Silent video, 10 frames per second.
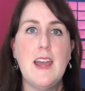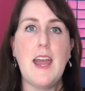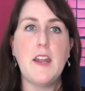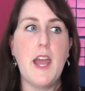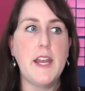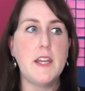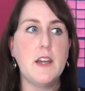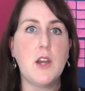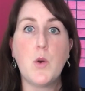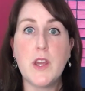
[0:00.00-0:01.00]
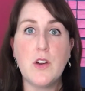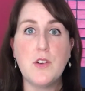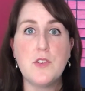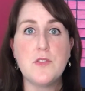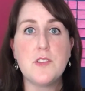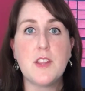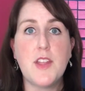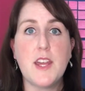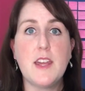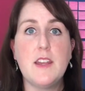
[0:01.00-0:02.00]
and I had a quick go using
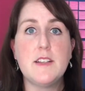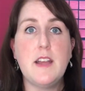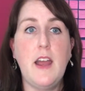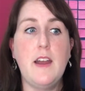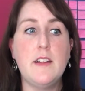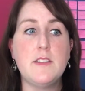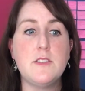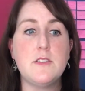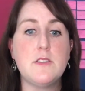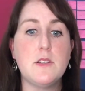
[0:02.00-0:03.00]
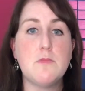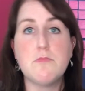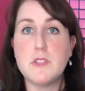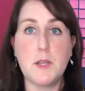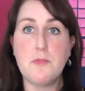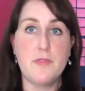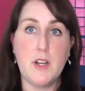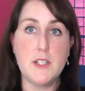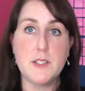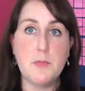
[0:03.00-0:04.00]
their kit and it seemed
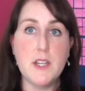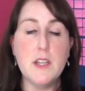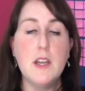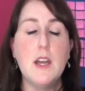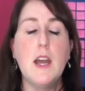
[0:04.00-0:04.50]
fine to me.